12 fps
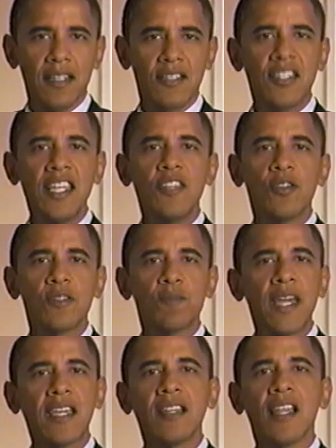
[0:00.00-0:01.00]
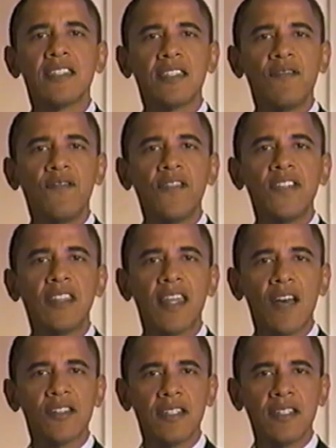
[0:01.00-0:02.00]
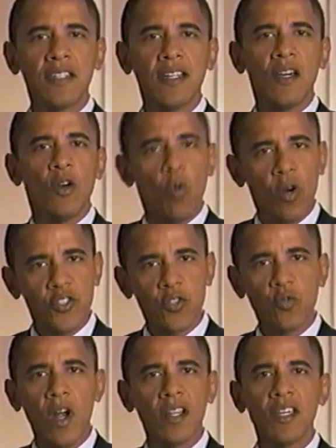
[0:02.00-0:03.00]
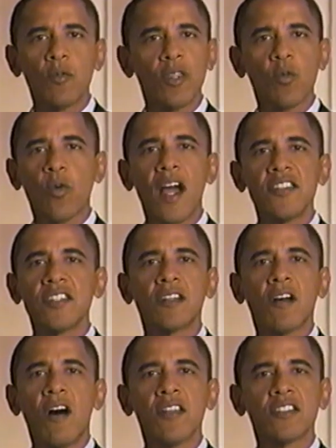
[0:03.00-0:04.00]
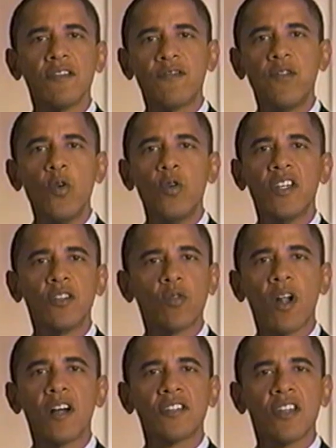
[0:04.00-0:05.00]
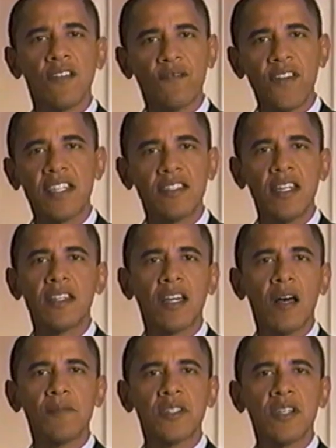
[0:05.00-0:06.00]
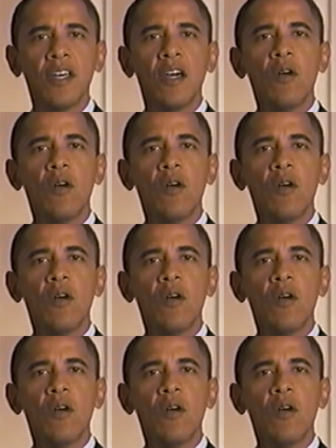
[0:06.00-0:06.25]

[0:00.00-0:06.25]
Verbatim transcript: And seniors making less than fifty thousand dollars who are struggling with the rising costs of food and drugs on fixed incomes